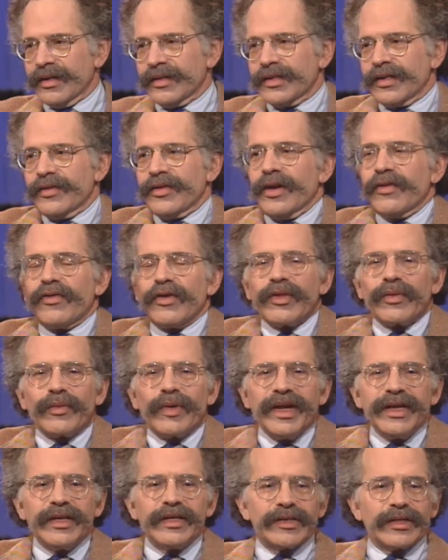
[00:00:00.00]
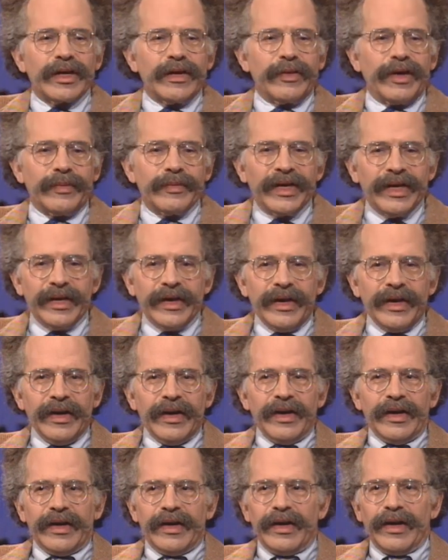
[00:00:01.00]
Mm. Therefore, the ratings go up.
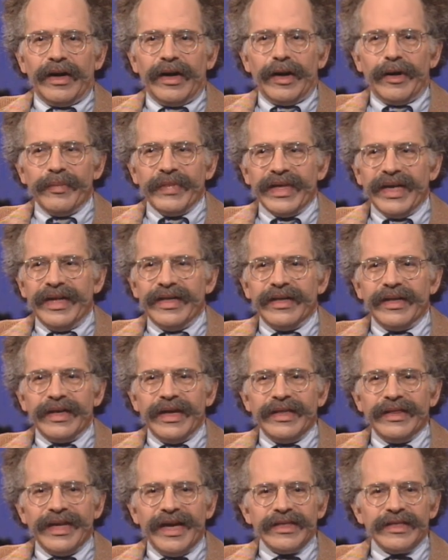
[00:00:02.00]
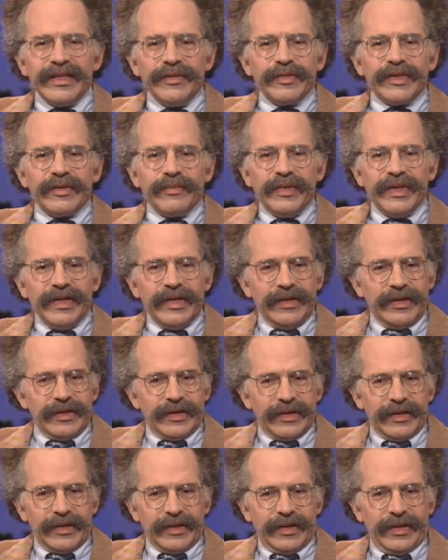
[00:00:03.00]
Um, and, and that seemed to me
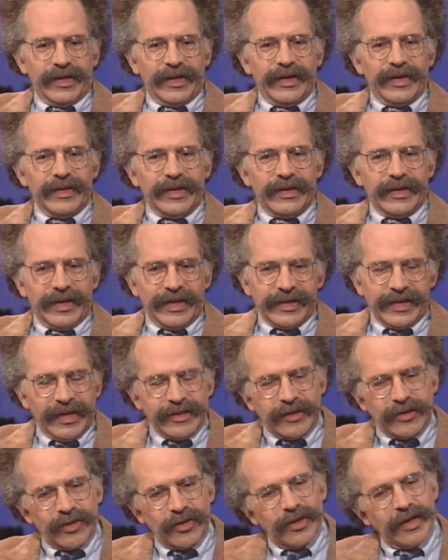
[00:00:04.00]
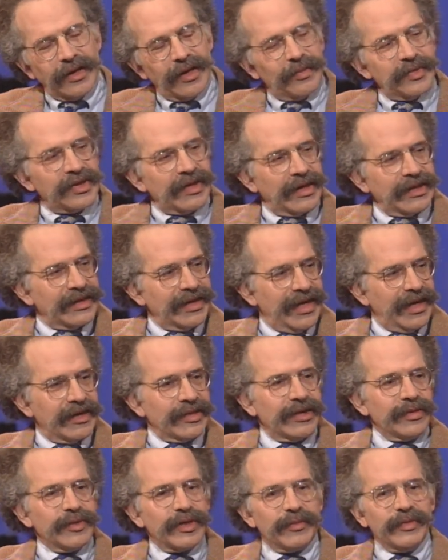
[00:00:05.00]
uh, again, to turn it upside down, it
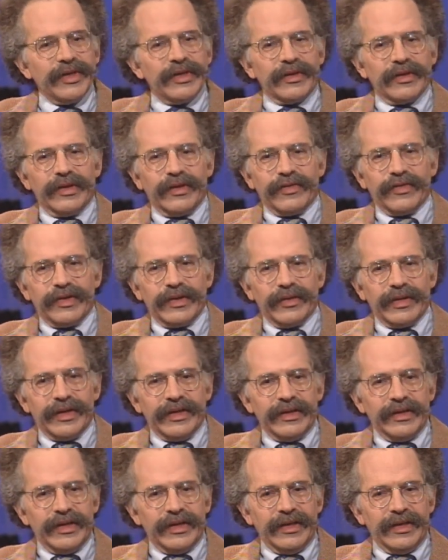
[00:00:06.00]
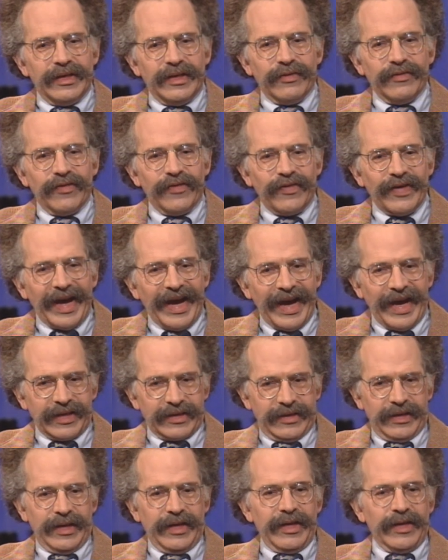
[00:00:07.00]
seemed to me that, the, the, the, in
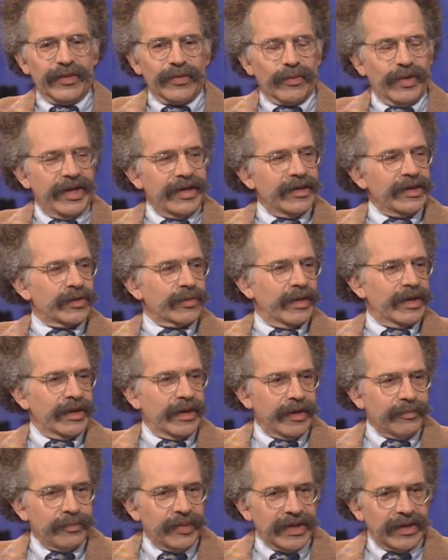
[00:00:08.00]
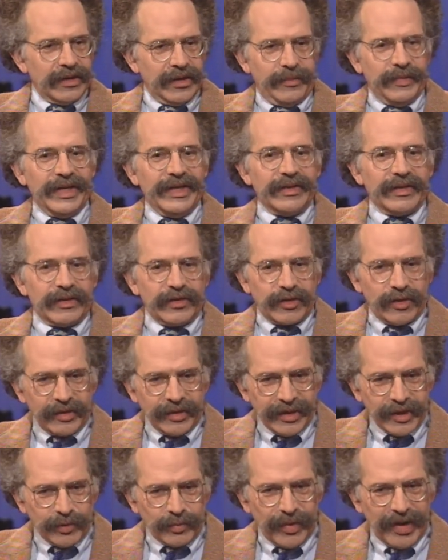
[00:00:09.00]
fact, the ratings went up. I mean,
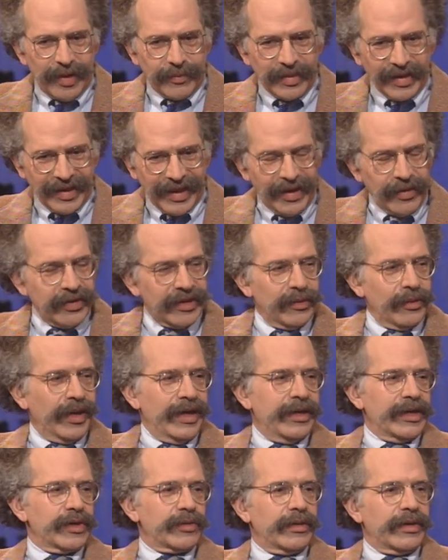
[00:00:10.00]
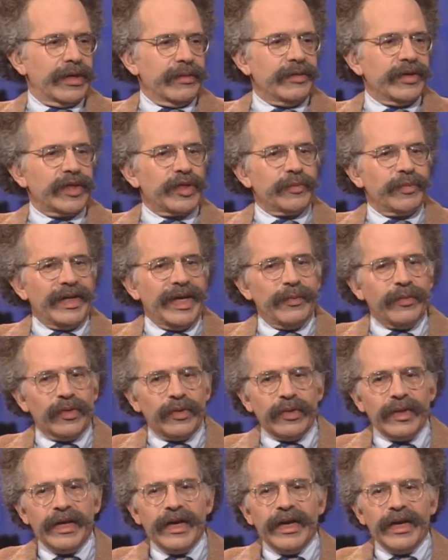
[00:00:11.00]
Clinton's popularity ratings went mm -hmm. up mm-hmm. because
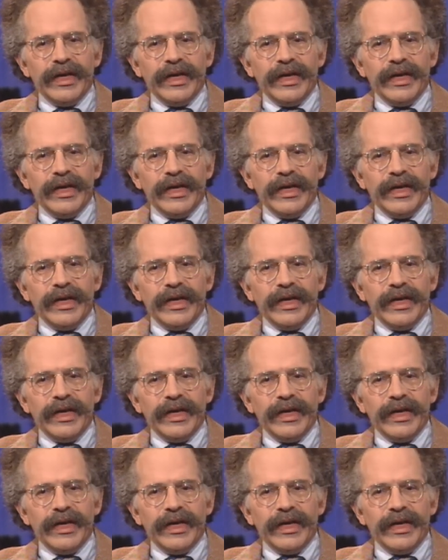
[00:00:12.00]
people